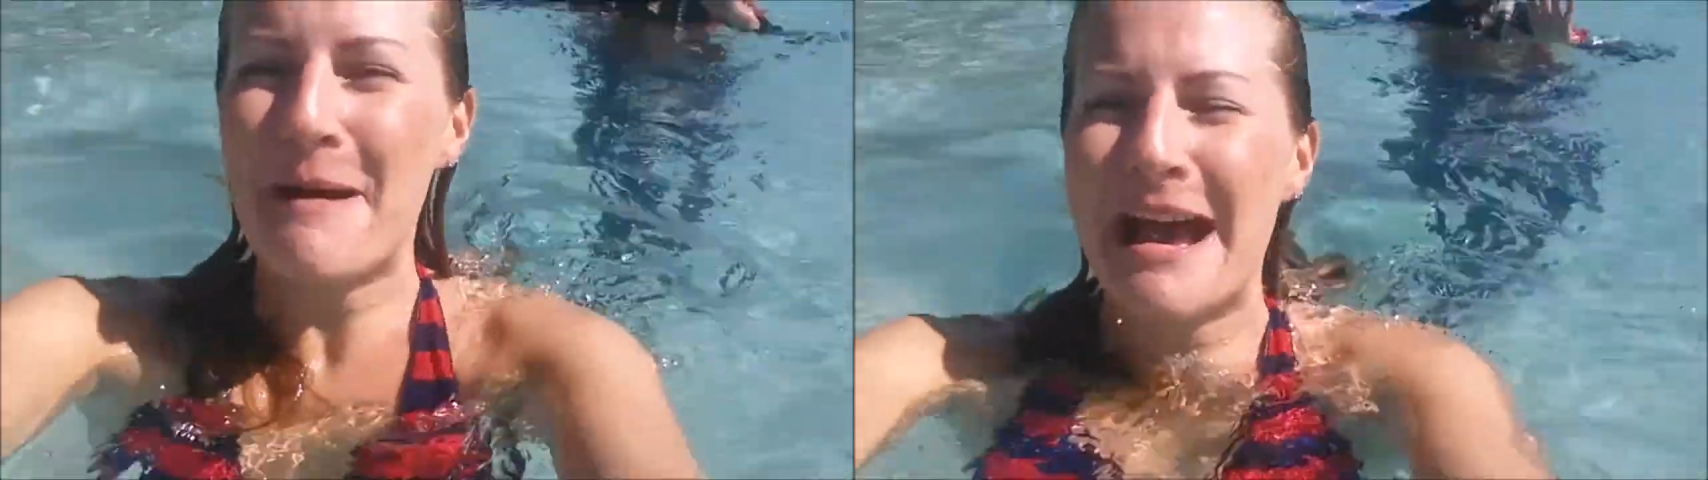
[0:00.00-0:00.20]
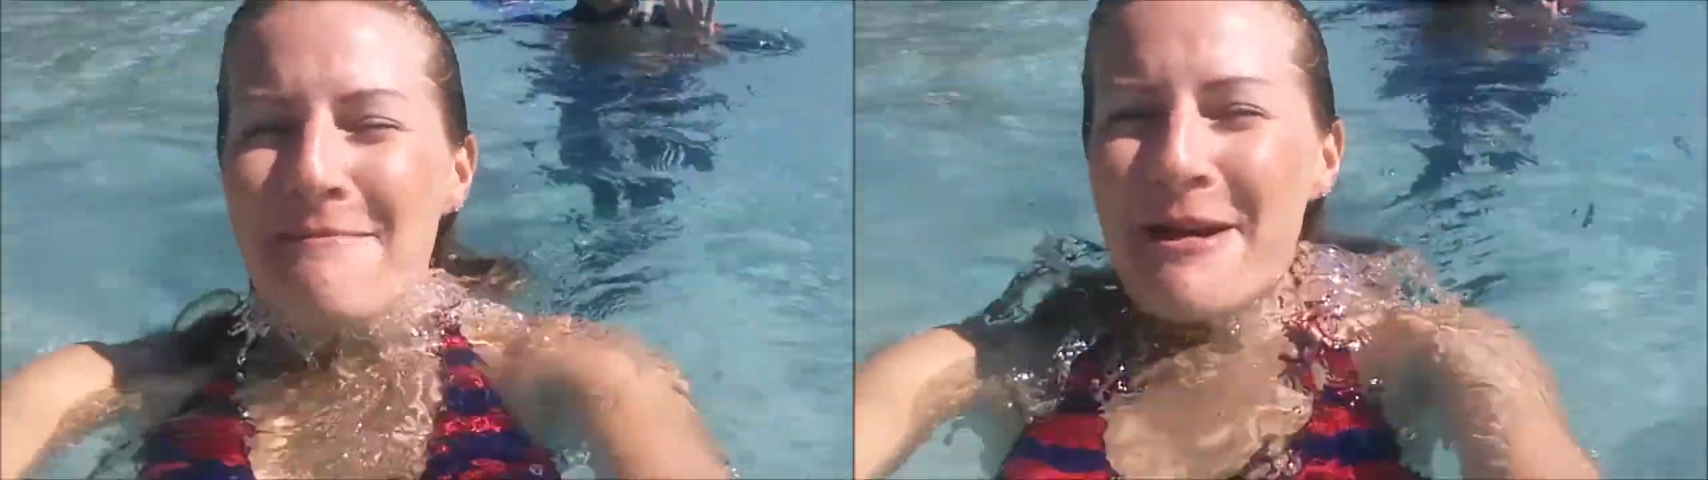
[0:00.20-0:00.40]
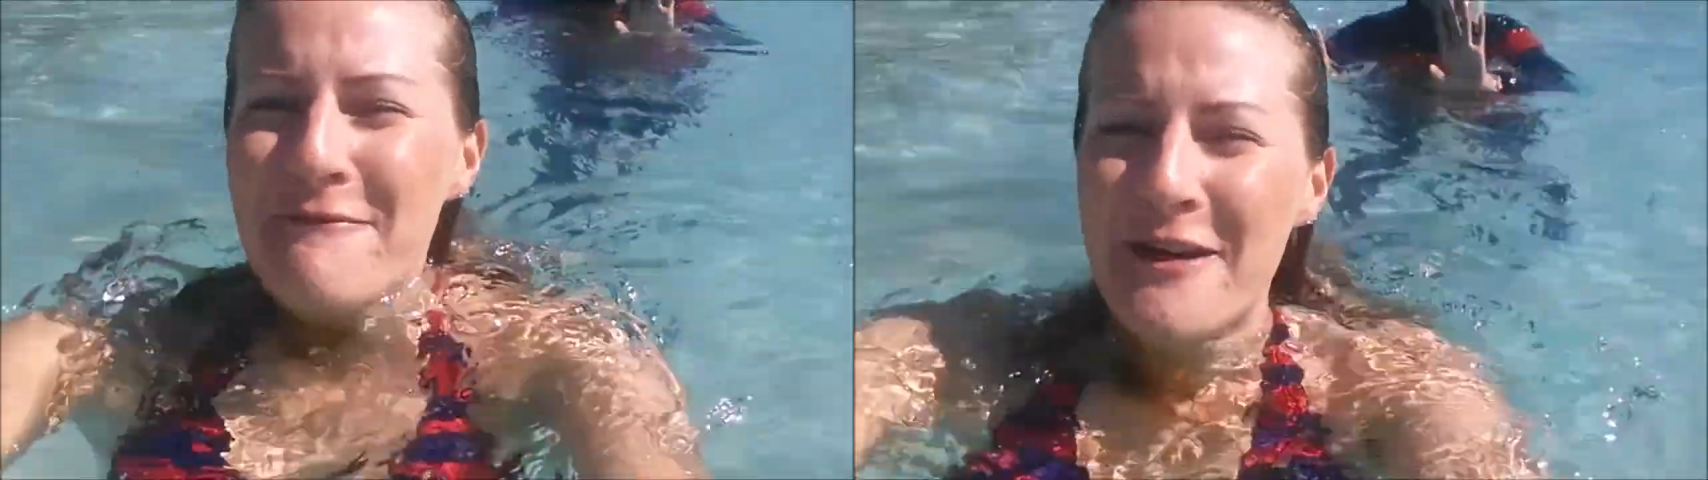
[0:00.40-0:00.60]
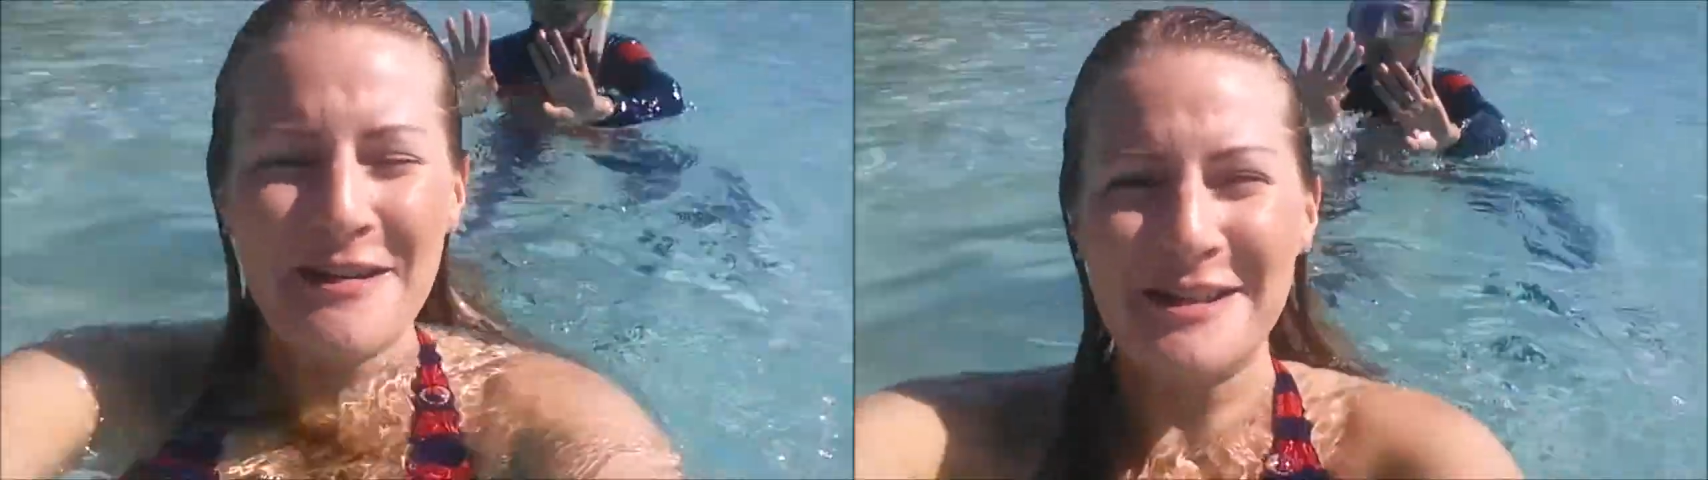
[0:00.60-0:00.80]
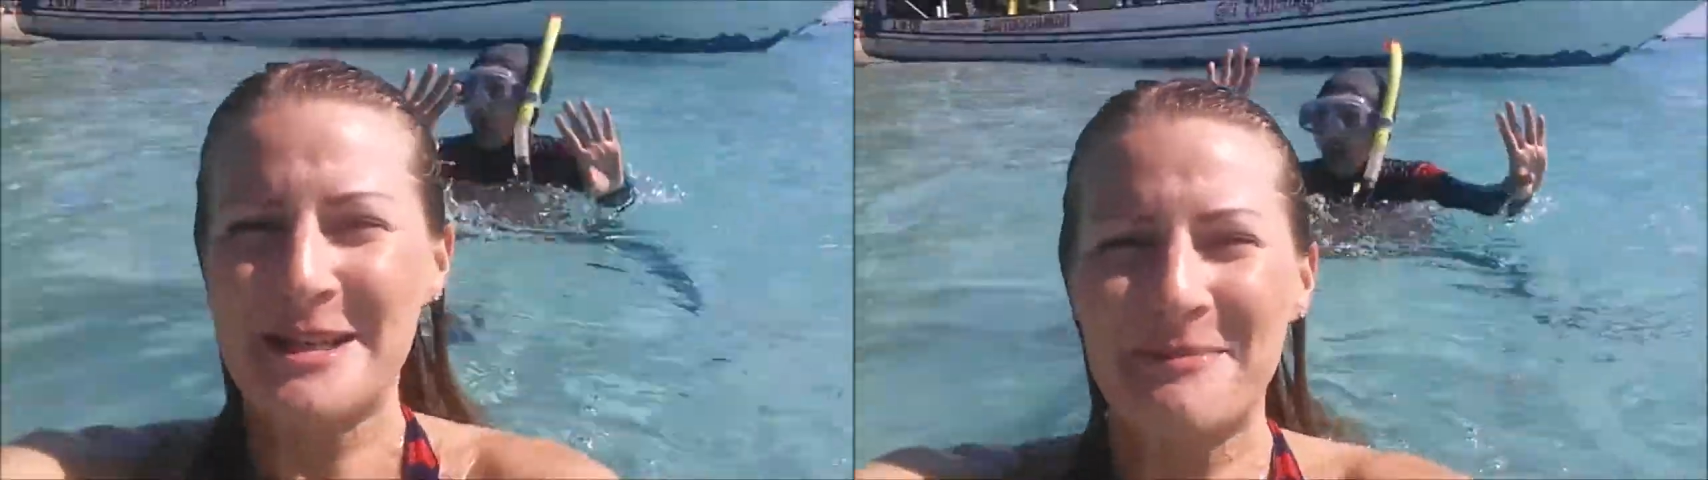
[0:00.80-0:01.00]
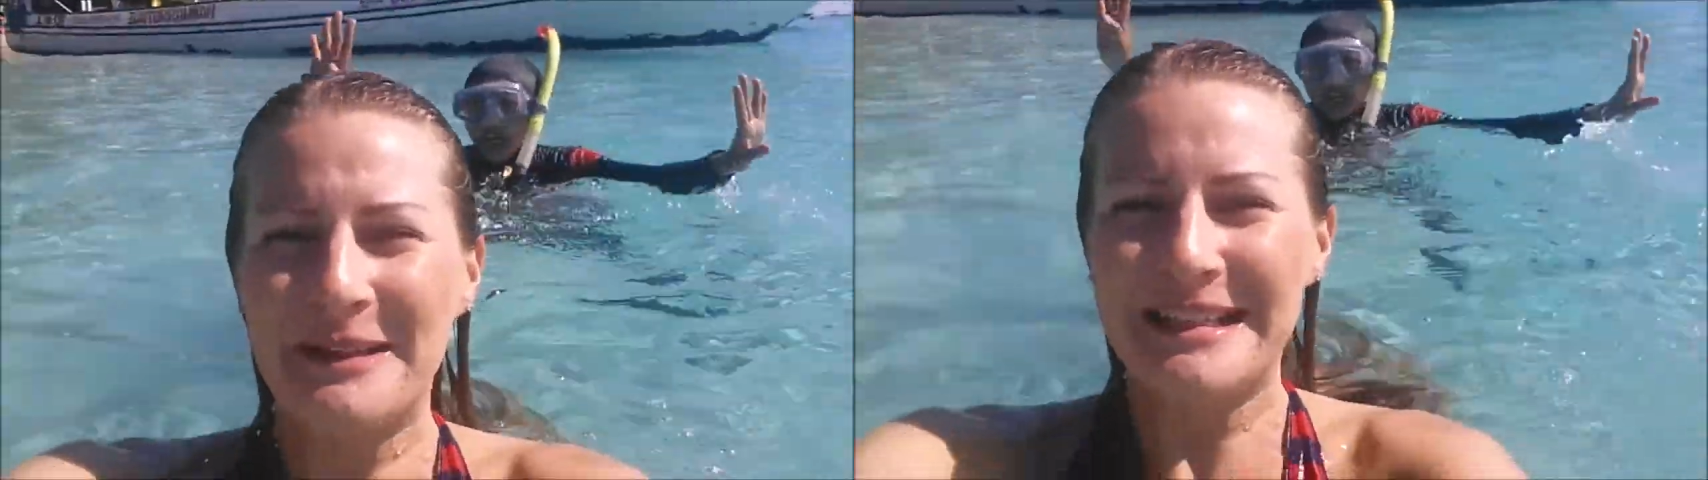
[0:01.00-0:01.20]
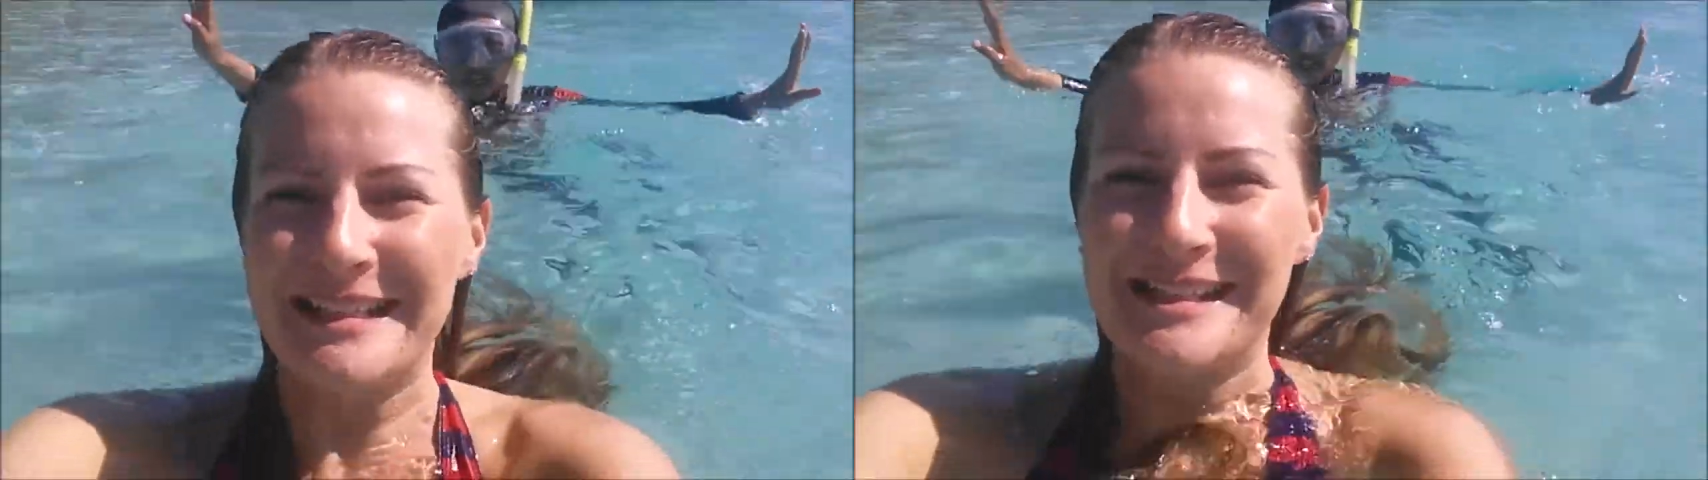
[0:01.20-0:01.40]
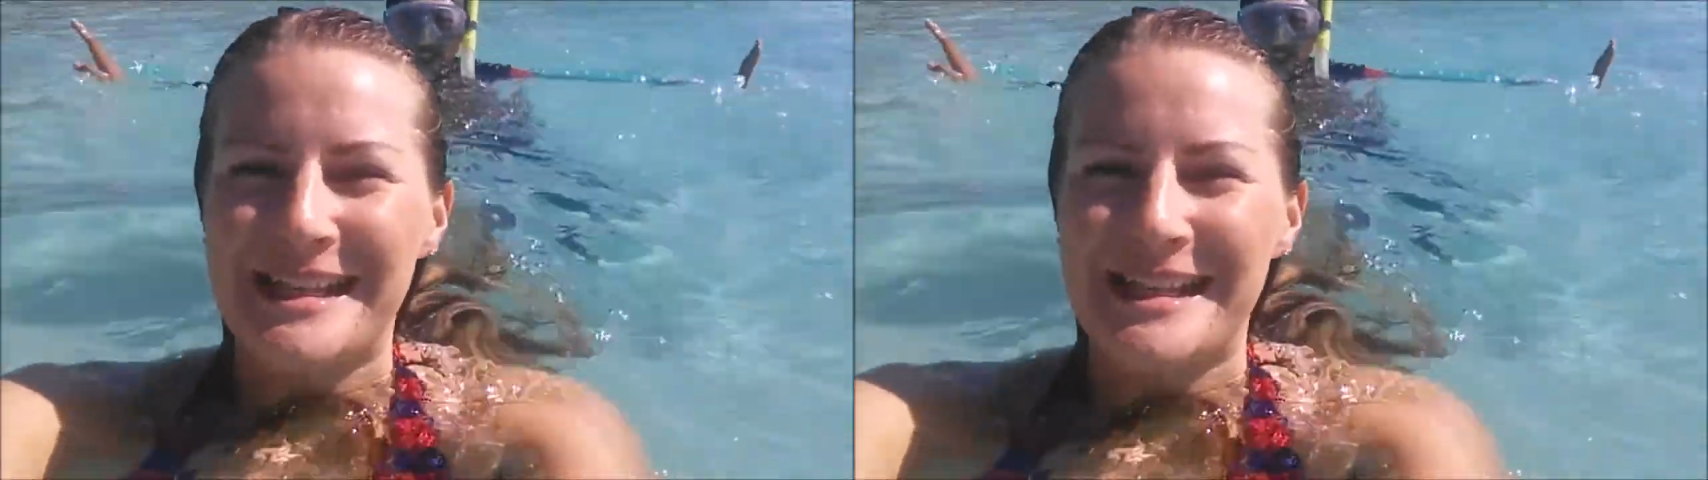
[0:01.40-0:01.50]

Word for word: back, my phone is completely